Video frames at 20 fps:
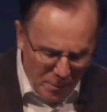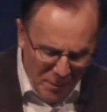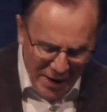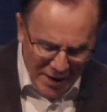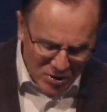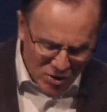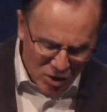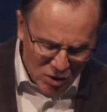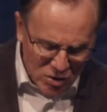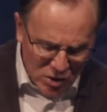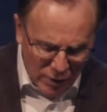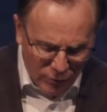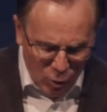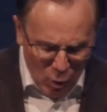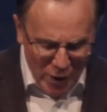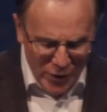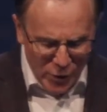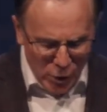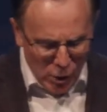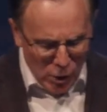on the
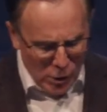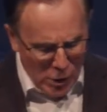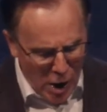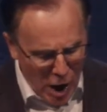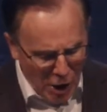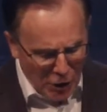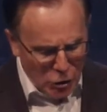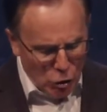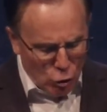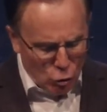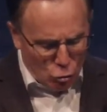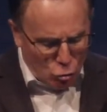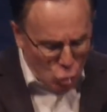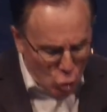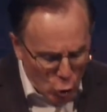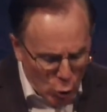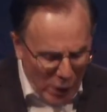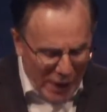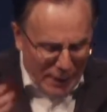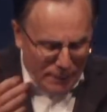basis of whether or not
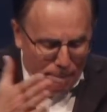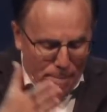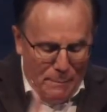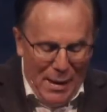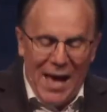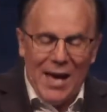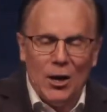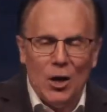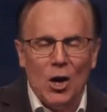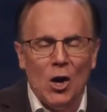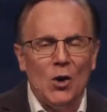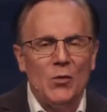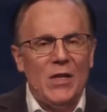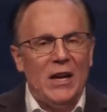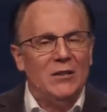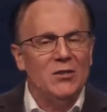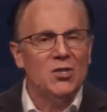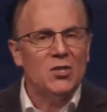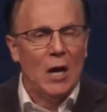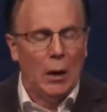you're doing
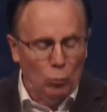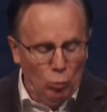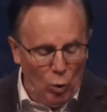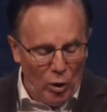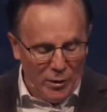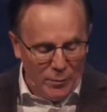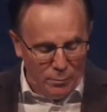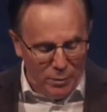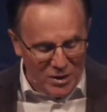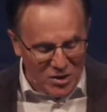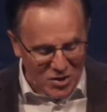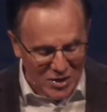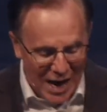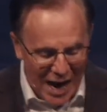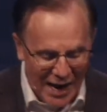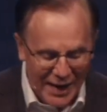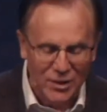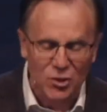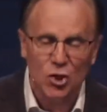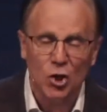better than someone
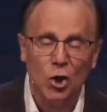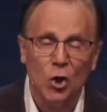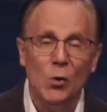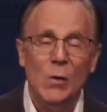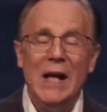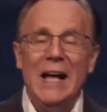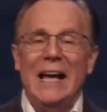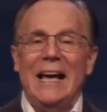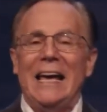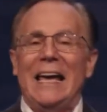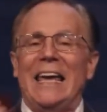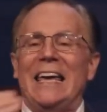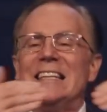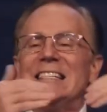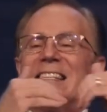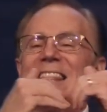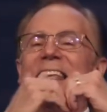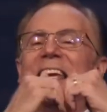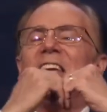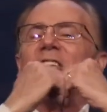beside you,
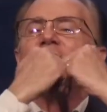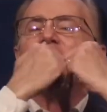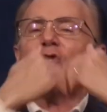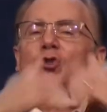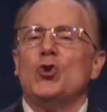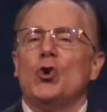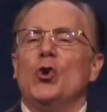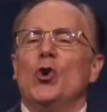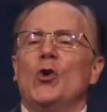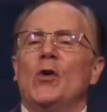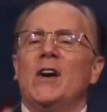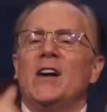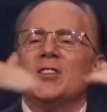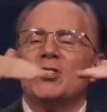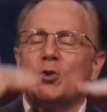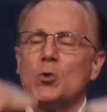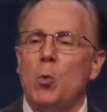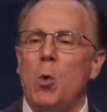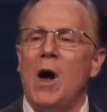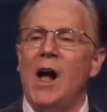is the
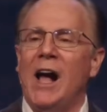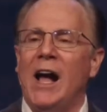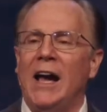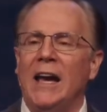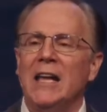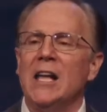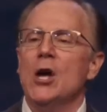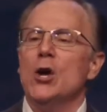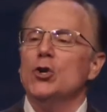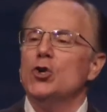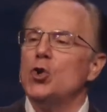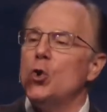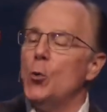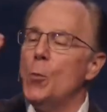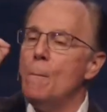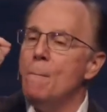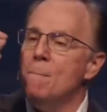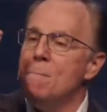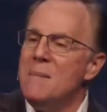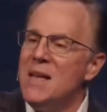surest way
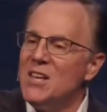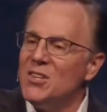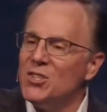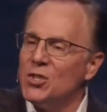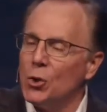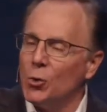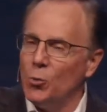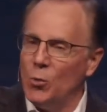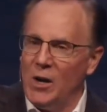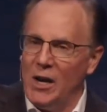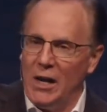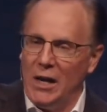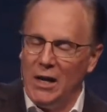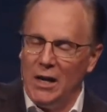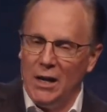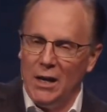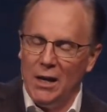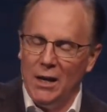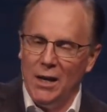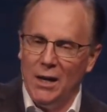to
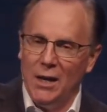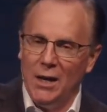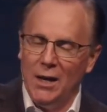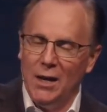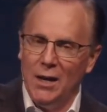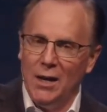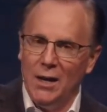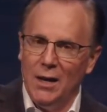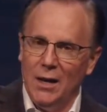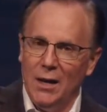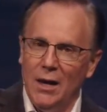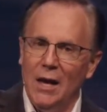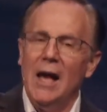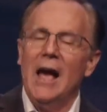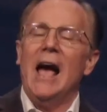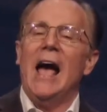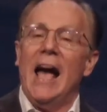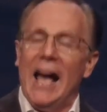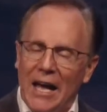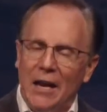misery
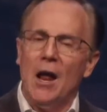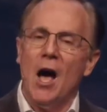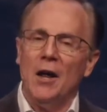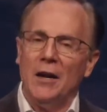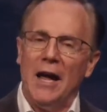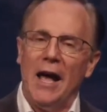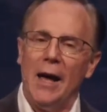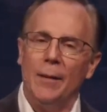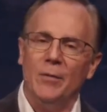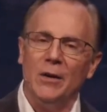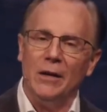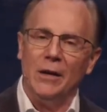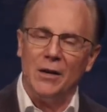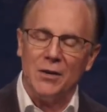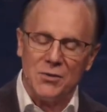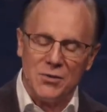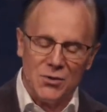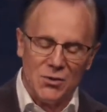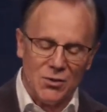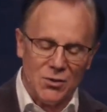and
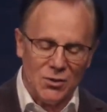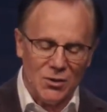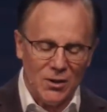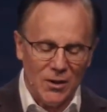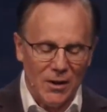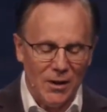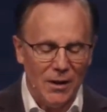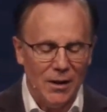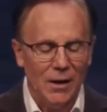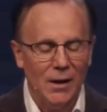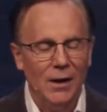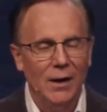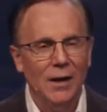unhappiness.